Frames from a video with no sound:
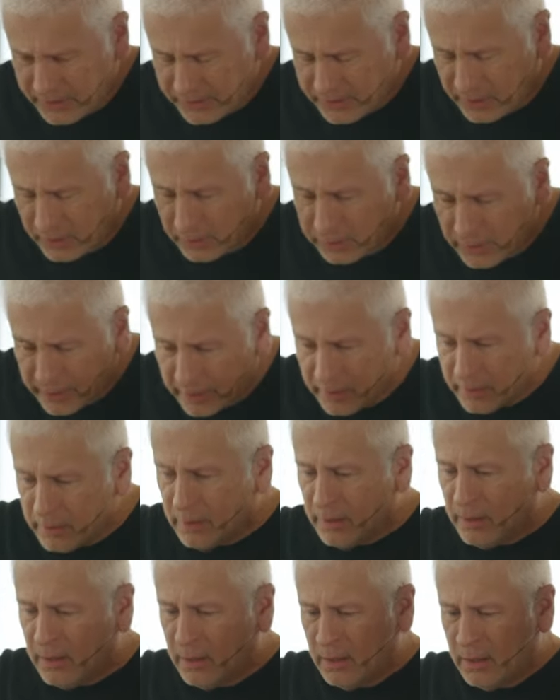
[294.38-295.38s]
as
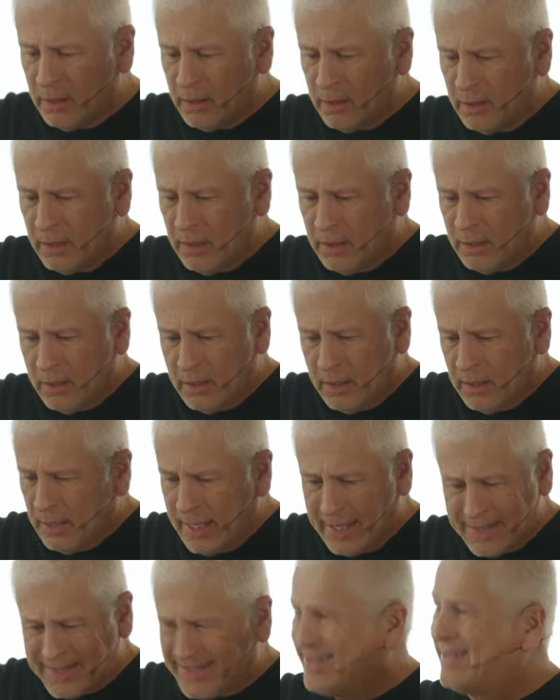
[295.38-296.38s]
clear
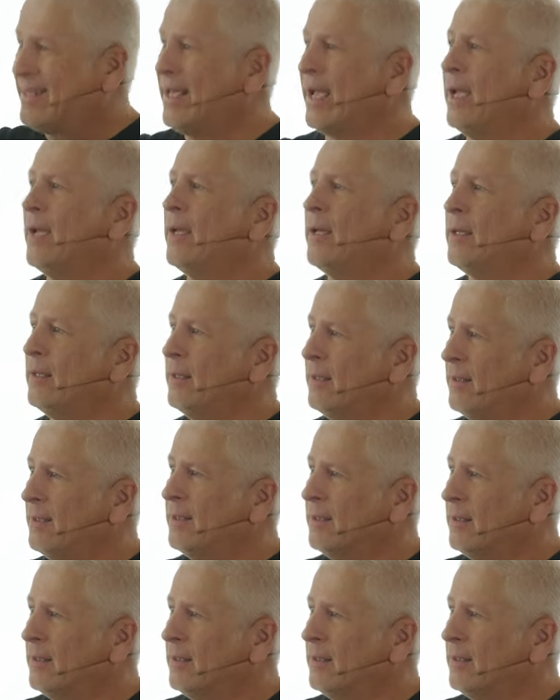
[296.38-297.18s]
as day